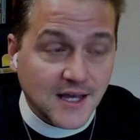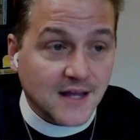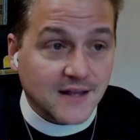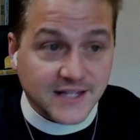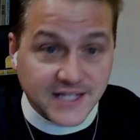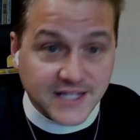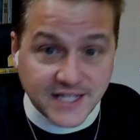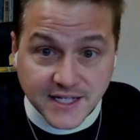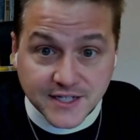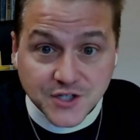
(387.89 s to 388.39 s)

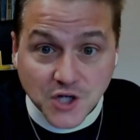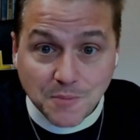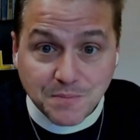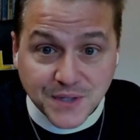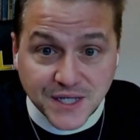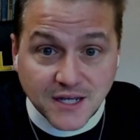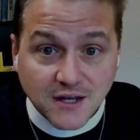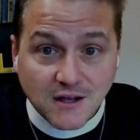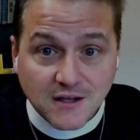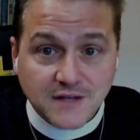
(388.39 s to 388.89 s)
The end-all
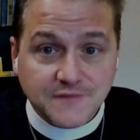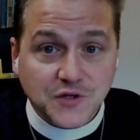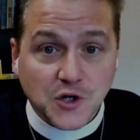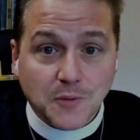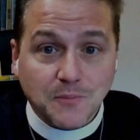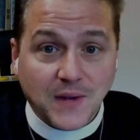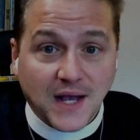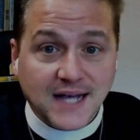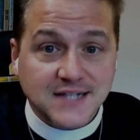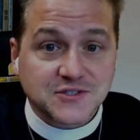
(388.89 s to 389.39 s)
be-all of your
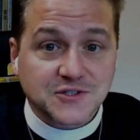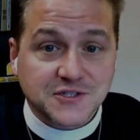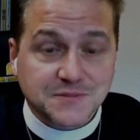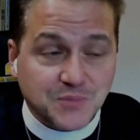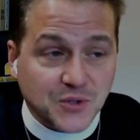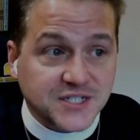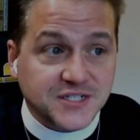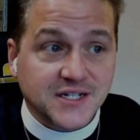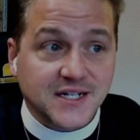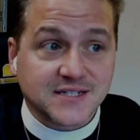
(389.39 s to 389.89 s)
pastor's
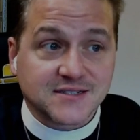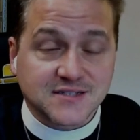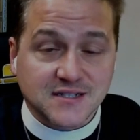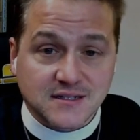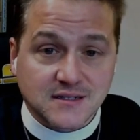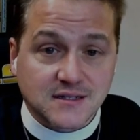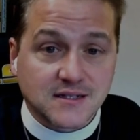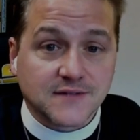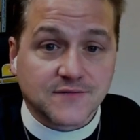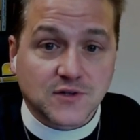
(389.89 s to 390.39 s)
preaching is to
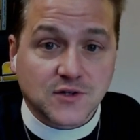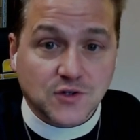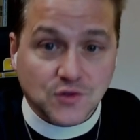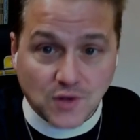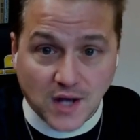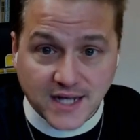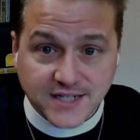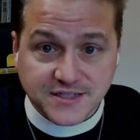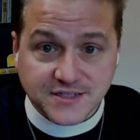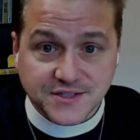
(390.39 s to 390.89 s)
deliver
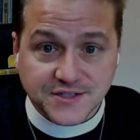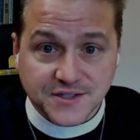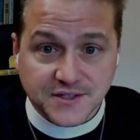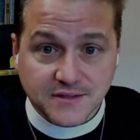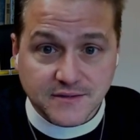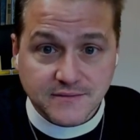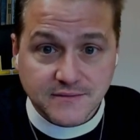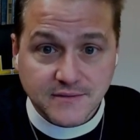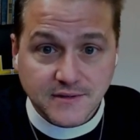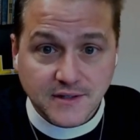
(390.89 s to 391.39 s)
Christ to you.
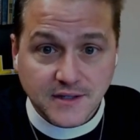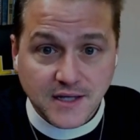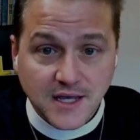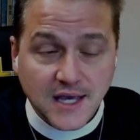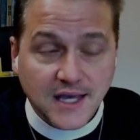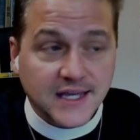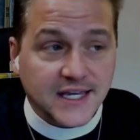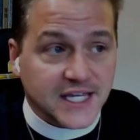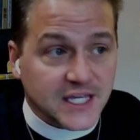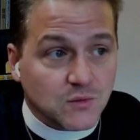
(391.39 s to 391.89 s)

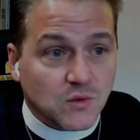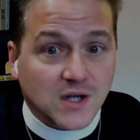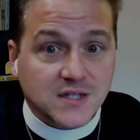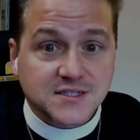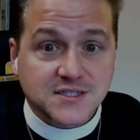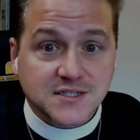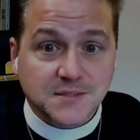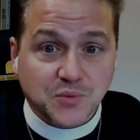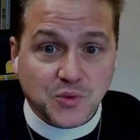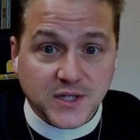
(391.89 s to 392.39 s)
He wants
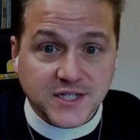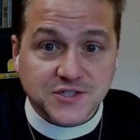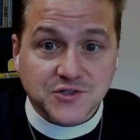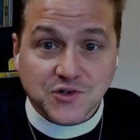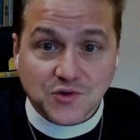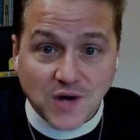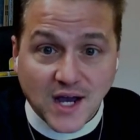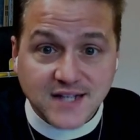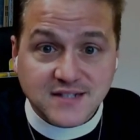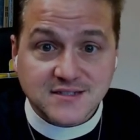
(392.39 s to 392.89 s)
to preach
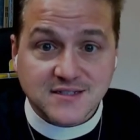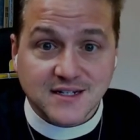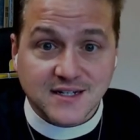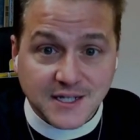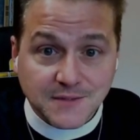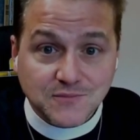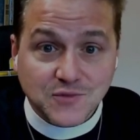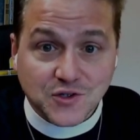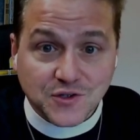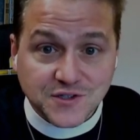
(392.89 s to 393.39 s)
Christ and
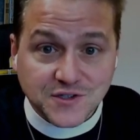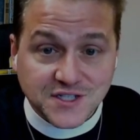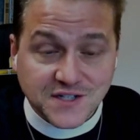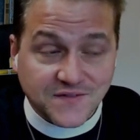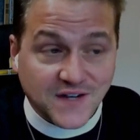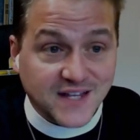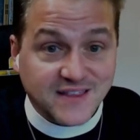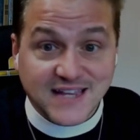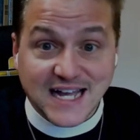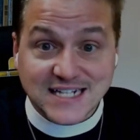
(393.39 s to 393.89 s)
him
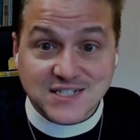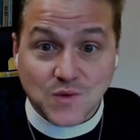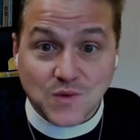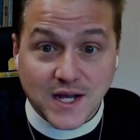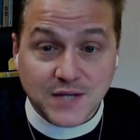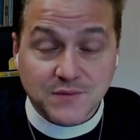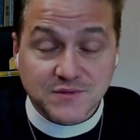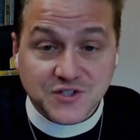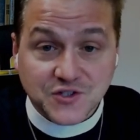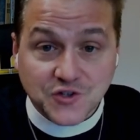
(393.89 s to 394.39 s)
crucified. That's why
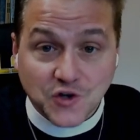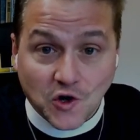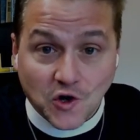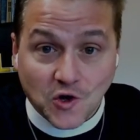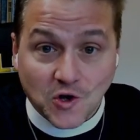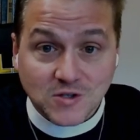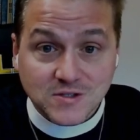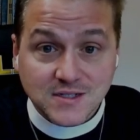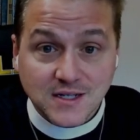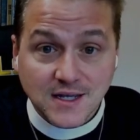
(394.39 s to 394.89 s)
he was
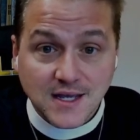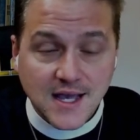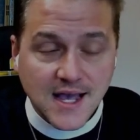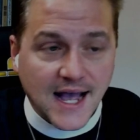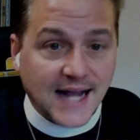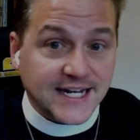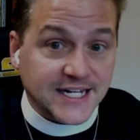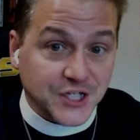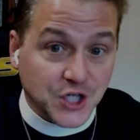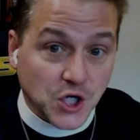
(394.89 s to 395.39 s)
called.
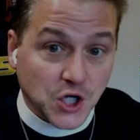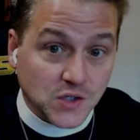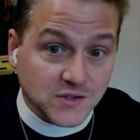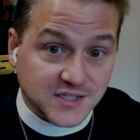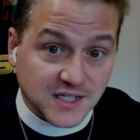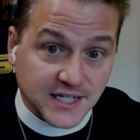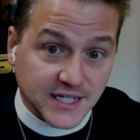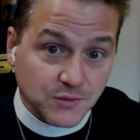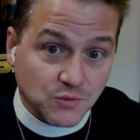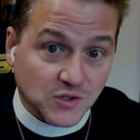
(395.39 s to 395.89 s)
And he knows
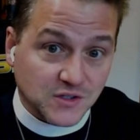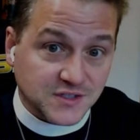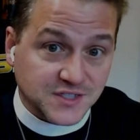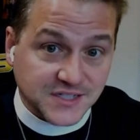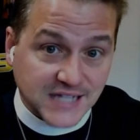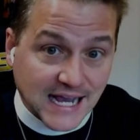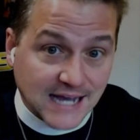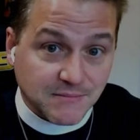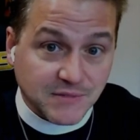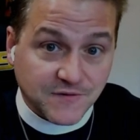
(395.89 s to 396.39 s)
that he will
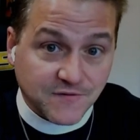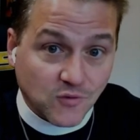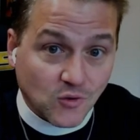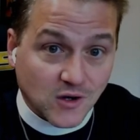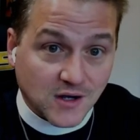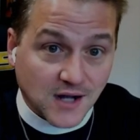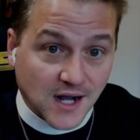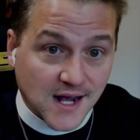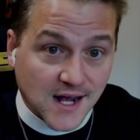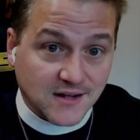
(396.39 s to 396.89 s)
stand before
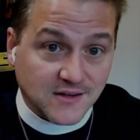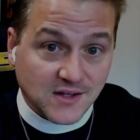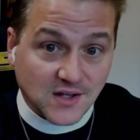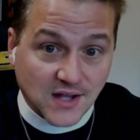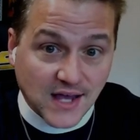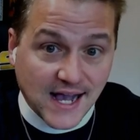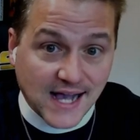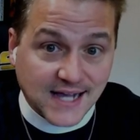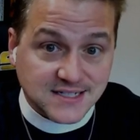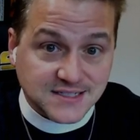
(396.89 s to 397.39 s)
God on the
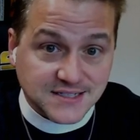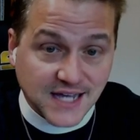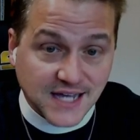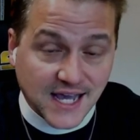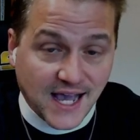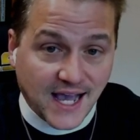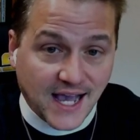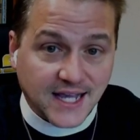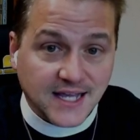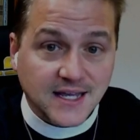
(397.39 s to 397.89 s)
last
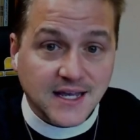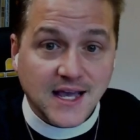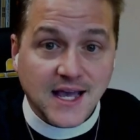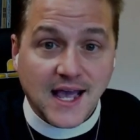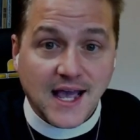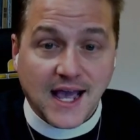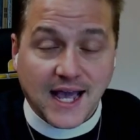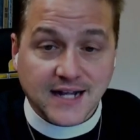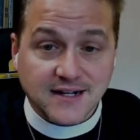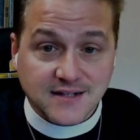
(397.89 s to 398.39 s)
day,
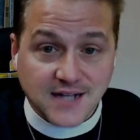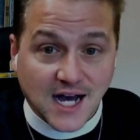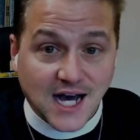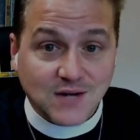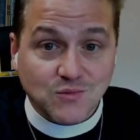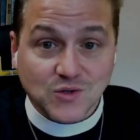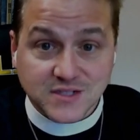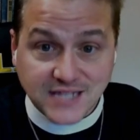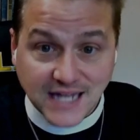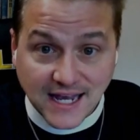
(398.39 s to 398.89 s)
and God
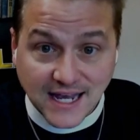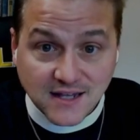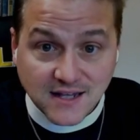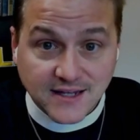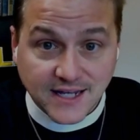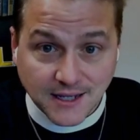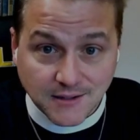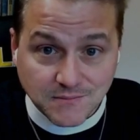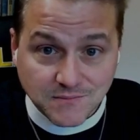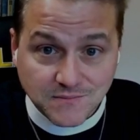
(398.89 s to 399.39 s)
will tell
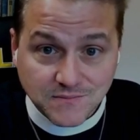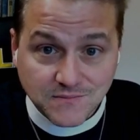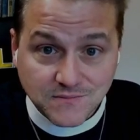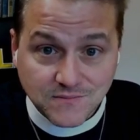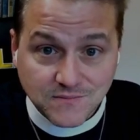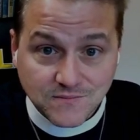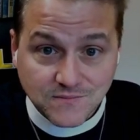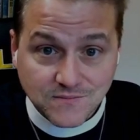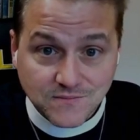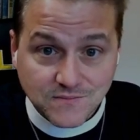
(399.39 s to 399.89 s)
him,
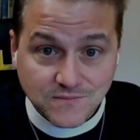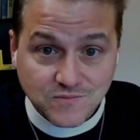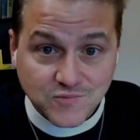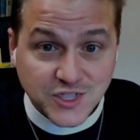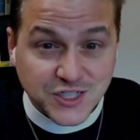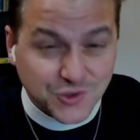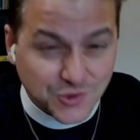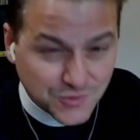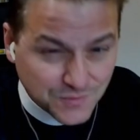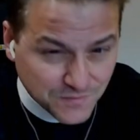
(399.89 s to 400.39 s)

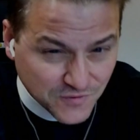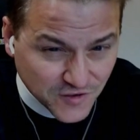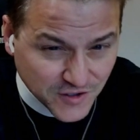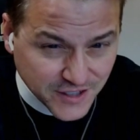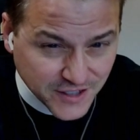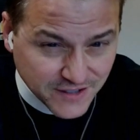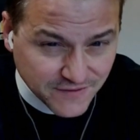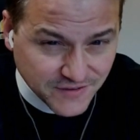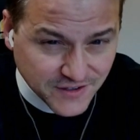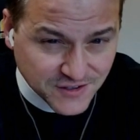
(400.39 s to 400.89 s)
did you
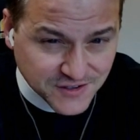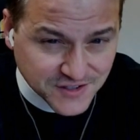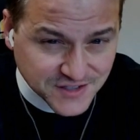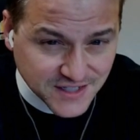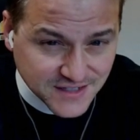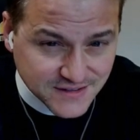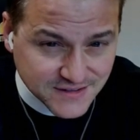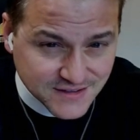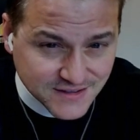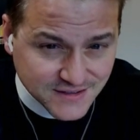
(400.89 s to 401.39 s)
forgive their
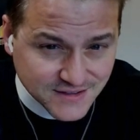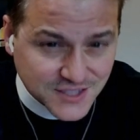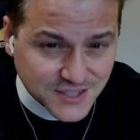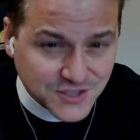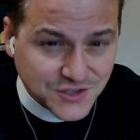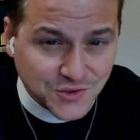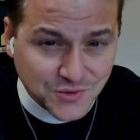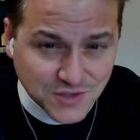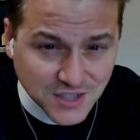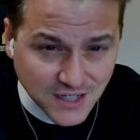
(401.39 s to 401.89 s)
sins? Did
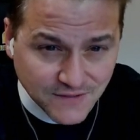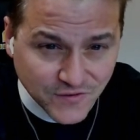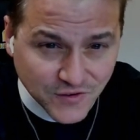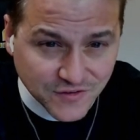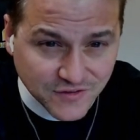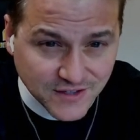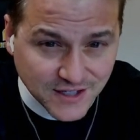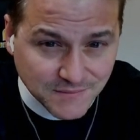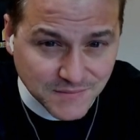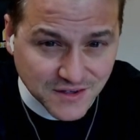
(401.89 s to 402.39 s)
you comfort
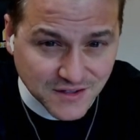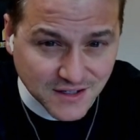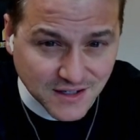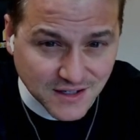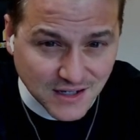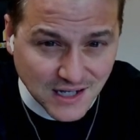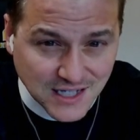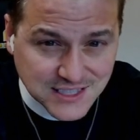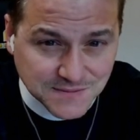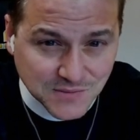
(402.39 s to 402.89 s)
them in the
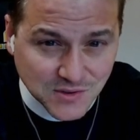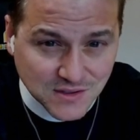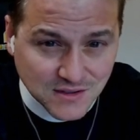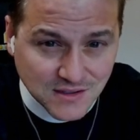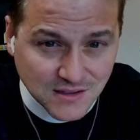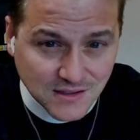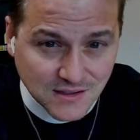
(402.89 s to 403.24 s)
gospel?